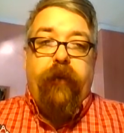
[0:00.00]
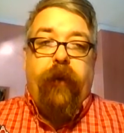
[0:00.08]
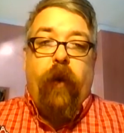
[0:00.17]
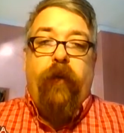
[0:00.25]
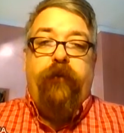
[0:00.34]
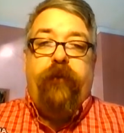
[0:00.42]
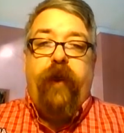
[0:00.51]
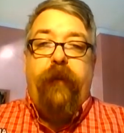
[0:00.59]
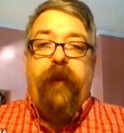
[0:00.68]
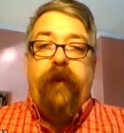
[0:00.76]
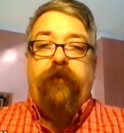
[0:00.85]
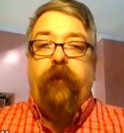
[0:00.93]
Homo
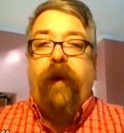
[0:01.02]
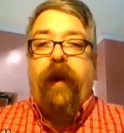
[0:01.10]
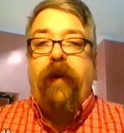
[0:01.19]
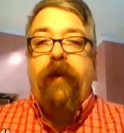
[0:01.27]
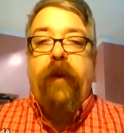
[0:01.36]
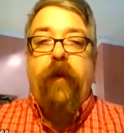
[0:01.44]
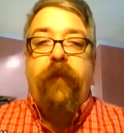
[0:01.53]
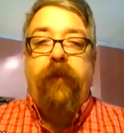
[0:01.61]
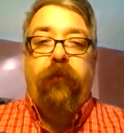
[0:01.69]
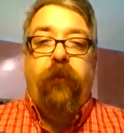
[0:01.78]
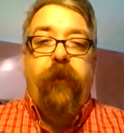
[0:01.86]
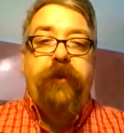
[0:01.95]
sapiens, or modern
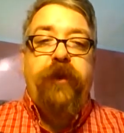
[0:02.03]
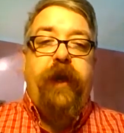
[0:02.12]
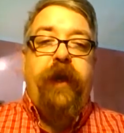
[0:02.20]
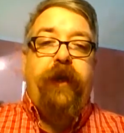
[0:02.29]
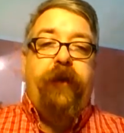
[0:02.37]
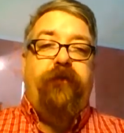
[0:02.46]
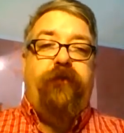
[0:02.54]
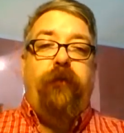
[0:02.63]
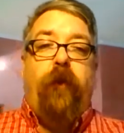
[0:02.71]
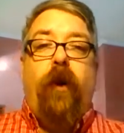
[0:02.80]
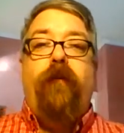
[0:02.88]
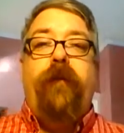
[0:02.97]
humans, originated in a
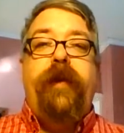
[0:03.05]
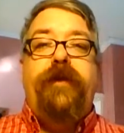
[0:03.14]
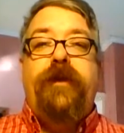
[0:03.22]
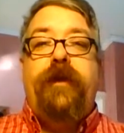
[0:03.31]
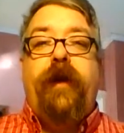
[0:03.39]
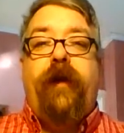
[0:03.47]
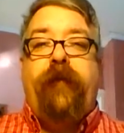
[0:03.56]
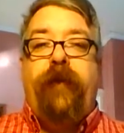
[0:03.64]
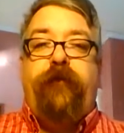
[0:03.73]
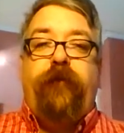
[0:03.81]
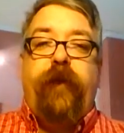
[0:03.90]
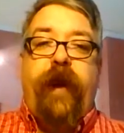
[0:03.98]
small region of
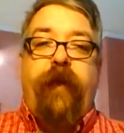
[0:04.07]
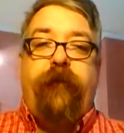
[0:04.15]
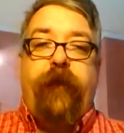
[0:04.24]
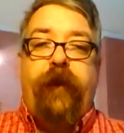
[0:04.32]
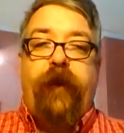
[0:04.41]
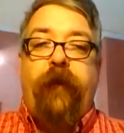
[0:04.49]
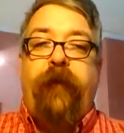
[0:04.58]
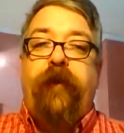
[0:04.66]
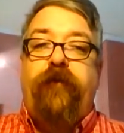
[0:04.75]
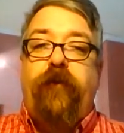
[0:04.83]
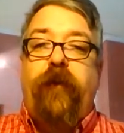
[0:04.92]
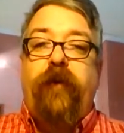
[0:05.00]
eastern Africa
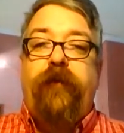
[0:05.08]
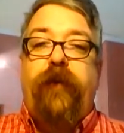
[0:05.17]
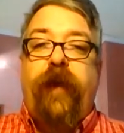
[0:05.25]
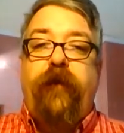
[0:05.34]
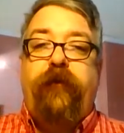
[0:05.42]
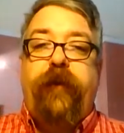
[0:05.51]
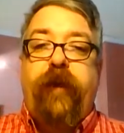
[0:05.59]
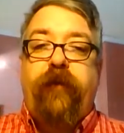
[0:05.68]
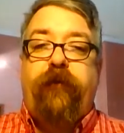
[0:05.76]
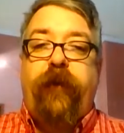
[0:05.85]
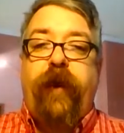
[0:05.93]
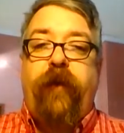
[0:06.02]
about 200,000
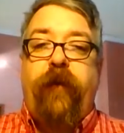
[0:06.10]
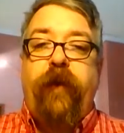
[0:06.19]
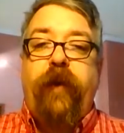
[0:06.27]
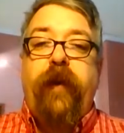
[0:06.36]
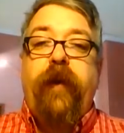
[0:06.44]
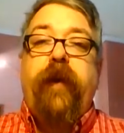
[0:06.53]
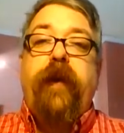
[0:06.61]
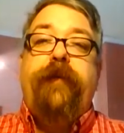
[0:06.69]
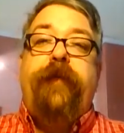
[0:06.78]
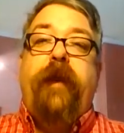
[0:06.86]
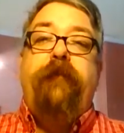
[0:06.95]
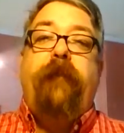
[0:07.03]
years ago.
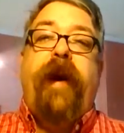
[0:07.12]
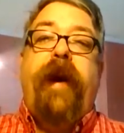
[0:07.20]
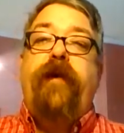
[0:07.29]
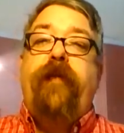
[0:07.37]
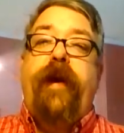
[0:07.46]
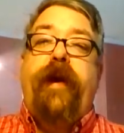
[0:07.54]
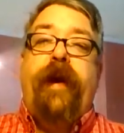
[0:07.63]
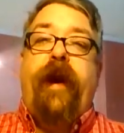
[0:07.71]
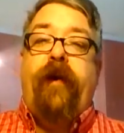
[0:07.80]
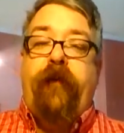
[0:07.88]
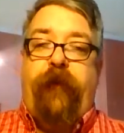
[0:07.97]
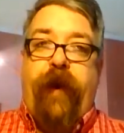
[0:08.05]
They migrated
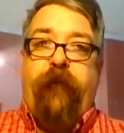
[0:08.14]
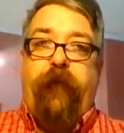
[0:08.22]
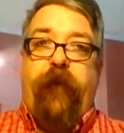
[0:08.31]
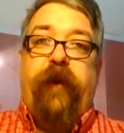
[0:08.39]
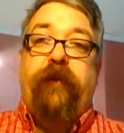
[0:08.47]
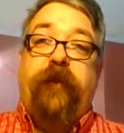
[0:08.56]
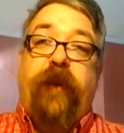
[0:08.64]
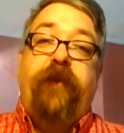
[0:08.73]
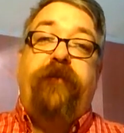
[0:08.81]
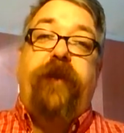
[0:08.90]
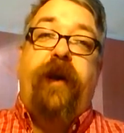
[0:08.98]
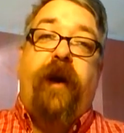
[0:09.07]
out of Africa
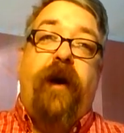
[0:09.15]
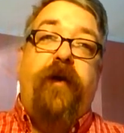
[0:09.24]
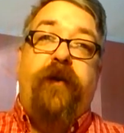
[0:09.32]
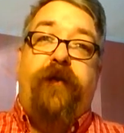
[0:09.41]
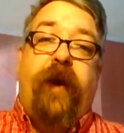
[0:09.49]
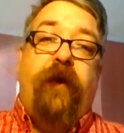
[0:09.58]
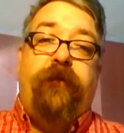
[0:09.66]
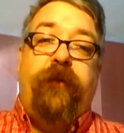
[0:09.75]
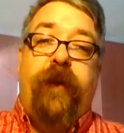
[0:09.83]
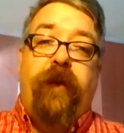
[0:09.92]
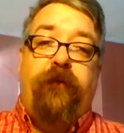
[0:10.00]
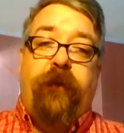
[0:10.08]
less than 100,000
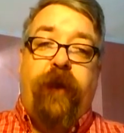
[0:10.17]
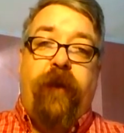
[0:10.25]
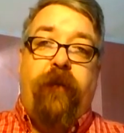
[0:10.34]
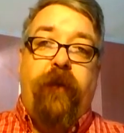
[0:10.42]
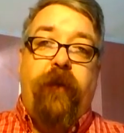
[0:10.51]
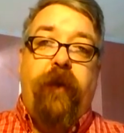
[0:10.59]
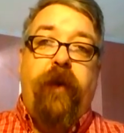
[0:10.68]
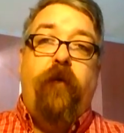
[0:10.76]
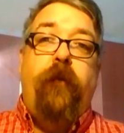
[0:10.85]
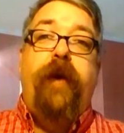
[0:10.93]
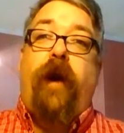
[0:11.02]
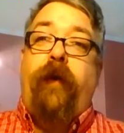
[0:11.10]
years ago.
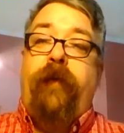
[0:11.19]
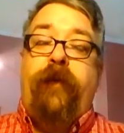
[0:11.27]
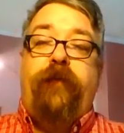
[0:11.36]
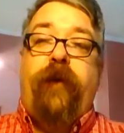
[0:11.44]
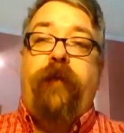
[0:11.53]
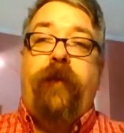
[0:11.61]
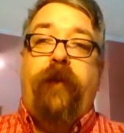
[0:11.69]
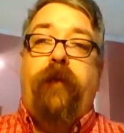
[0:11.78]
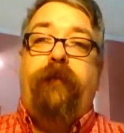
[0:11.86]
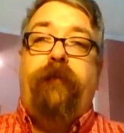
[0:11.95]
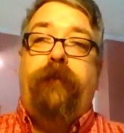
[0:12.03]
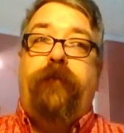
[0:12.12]
On the
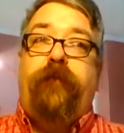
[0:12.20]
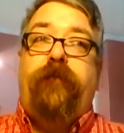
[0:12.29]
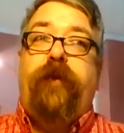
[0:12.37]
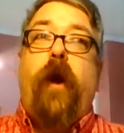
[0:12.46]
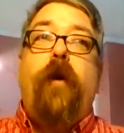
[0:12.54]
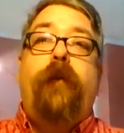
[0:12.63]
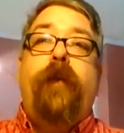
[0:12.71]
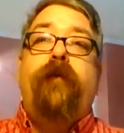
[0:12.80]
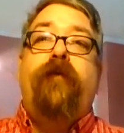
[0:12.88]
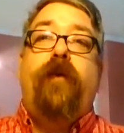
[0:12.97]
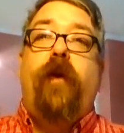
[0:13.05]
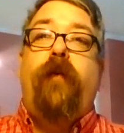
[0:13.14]
scope
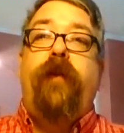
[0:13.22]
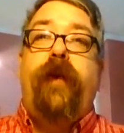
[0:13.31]
of global